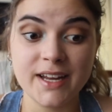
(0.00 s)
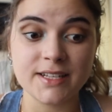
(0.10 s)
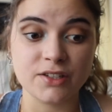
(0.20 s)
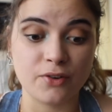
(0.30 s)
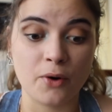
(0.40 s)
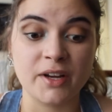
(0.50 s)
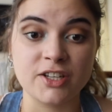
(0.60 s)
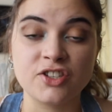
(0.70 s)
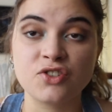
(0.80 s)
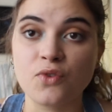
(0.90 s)
is growing
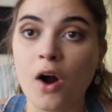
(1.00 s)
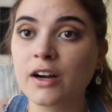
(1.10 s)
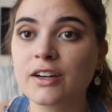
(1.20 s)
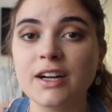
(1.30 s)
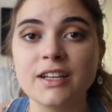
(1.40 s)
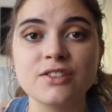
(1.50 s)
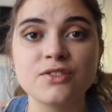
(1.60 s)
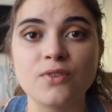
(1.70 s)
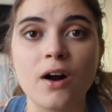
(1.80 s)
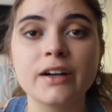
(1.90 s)
stronger and
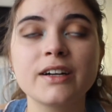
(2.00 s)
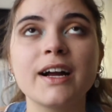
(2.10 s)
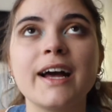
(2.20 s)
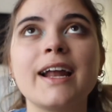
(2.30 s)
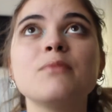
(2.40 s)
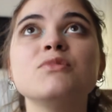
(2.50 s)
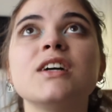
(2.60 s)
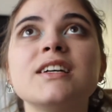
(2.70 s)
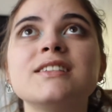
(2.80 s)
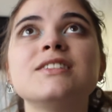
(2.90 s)
stronger, and I'm
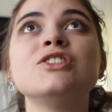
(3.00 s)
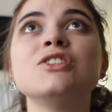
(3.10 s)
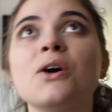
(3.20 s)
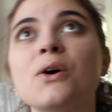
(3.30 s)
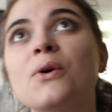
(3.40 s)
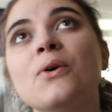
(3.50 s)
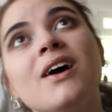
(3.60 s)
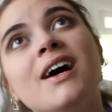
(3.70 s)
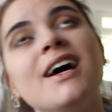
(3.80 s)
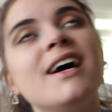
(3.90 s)
just so
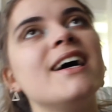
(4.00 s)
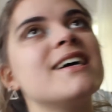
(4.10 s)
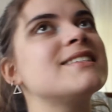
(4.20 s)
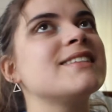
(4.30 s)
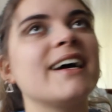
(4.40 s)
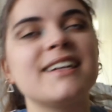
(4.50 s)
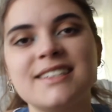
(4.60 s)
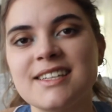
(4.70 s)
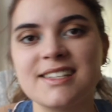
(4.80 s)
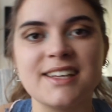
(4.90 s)

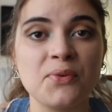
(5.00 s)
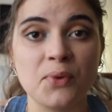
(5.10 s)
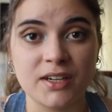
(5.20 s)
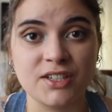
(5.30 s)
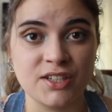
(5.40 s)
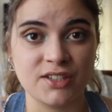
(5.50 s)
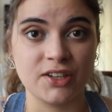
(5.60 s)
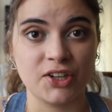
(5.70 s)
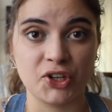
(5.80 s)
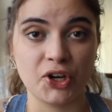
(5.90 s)
excited to see where she's
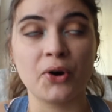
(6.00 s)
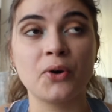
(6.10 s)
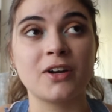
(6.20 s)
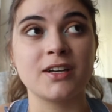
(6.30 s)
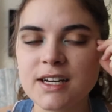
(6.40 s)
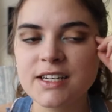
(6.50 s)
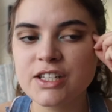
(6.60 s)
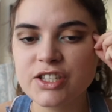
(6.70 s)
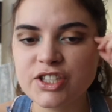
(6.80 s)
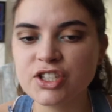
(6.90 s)
gonna go, 'cause
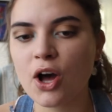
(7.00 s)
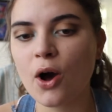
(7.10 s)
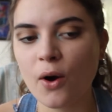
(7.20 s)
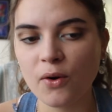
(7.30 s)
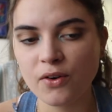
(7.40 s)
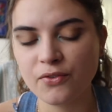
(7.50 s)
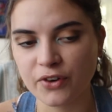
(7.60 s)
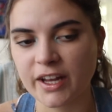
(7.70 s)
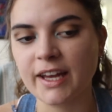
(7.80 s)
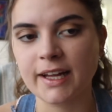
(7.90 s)
so
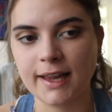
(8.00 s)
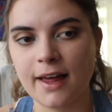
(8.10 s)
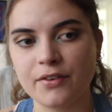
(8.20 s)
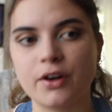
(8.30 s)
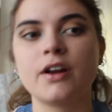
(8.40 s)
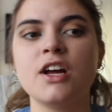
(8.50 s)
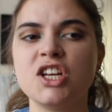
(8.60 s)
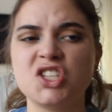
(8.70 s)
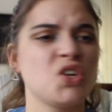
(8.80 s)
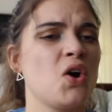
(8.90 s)
freaking clever,
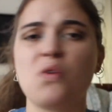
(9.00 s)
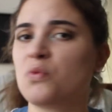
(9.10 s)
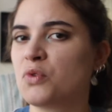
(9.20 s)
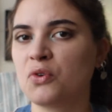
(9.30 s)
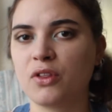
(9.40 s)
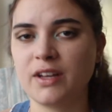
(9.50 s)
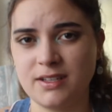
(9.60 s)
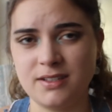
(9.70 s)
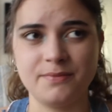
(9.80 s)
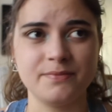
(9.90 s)
so ruthless,